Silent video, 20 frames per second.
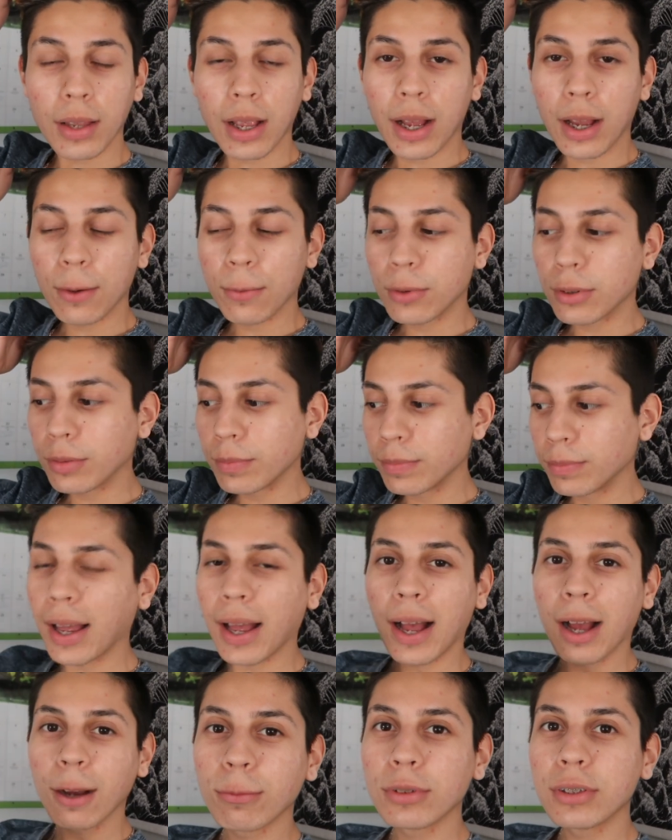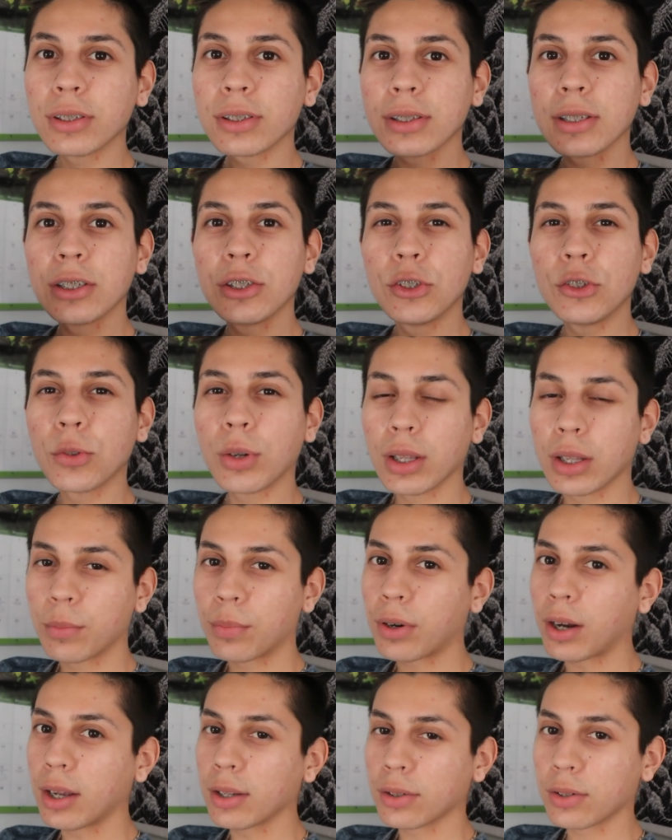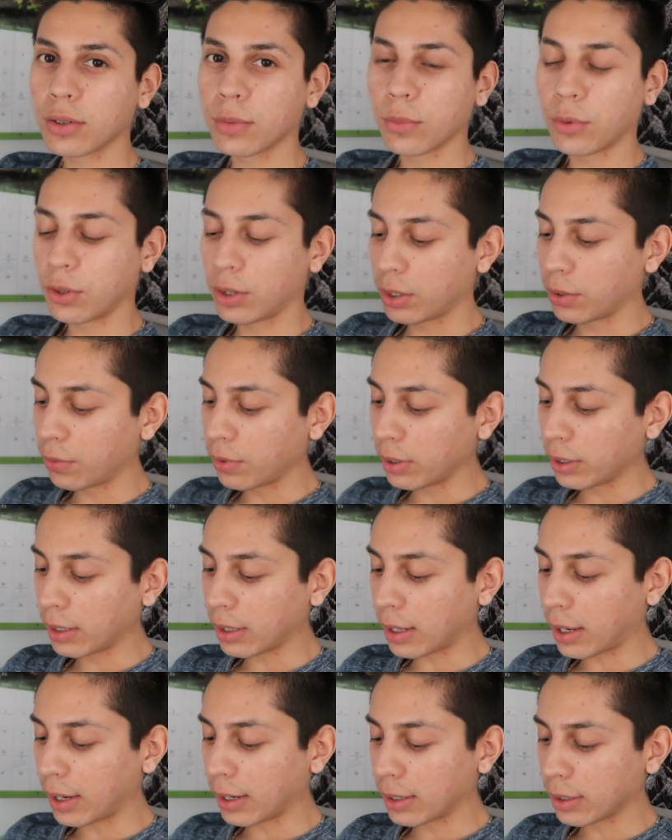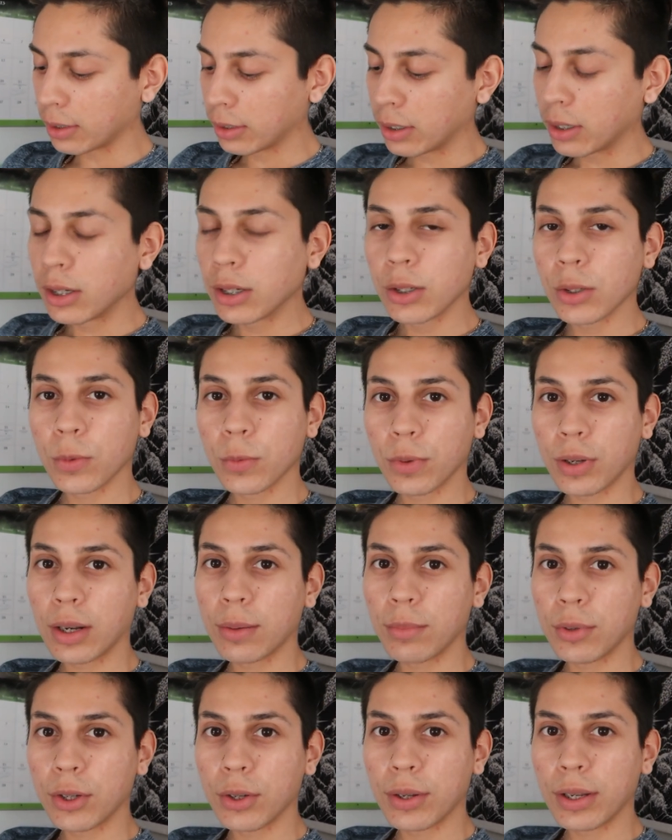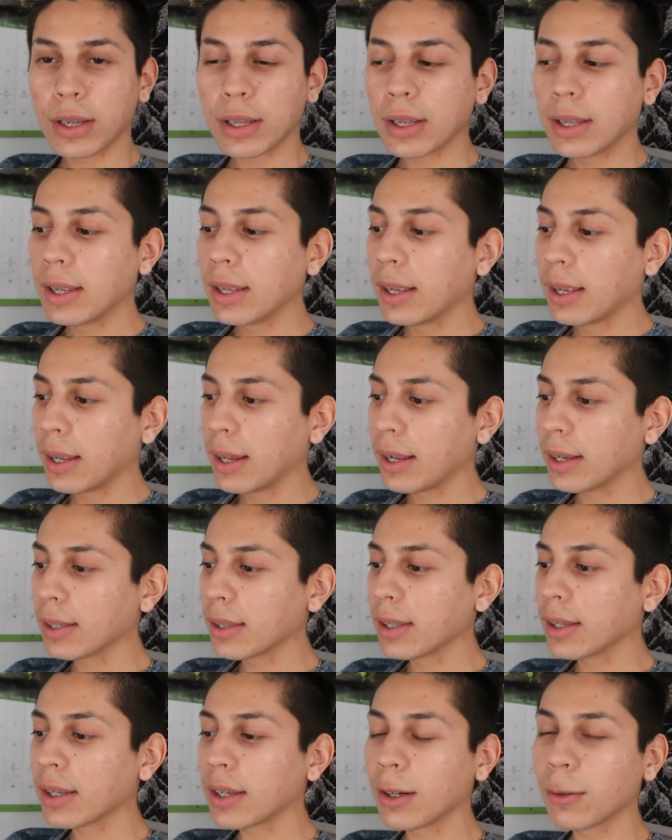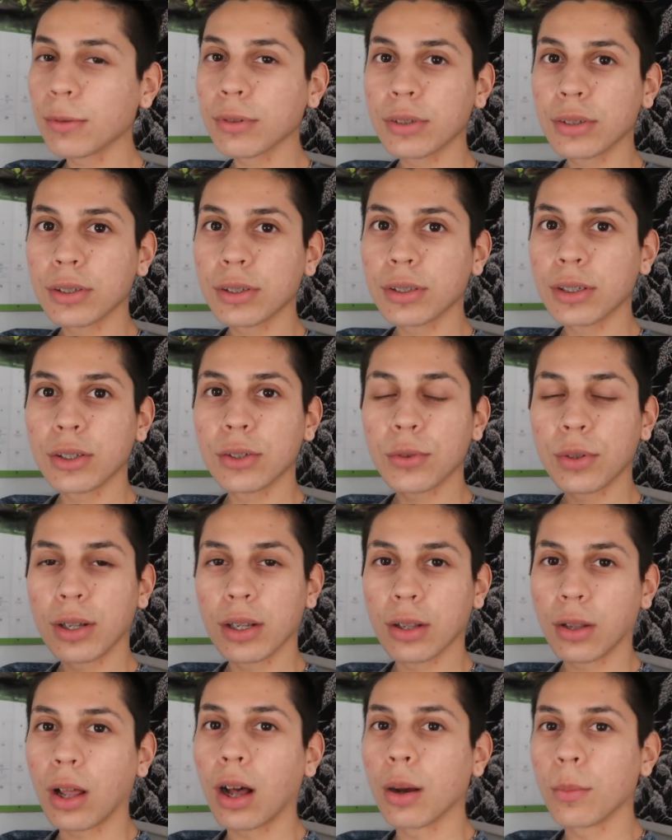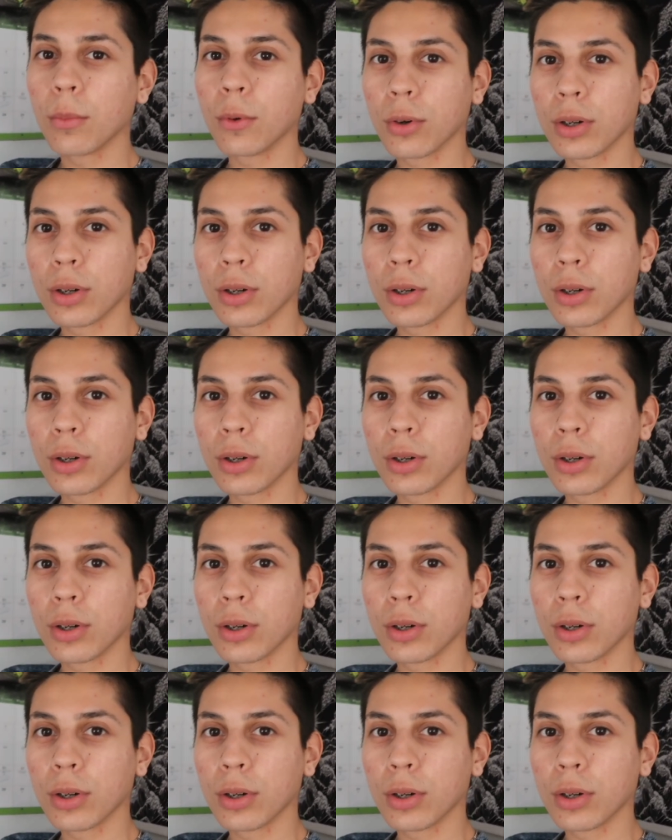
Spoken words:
I will just enjoy the process more and really like what I'm doing. And I think I will just enjoy it a lot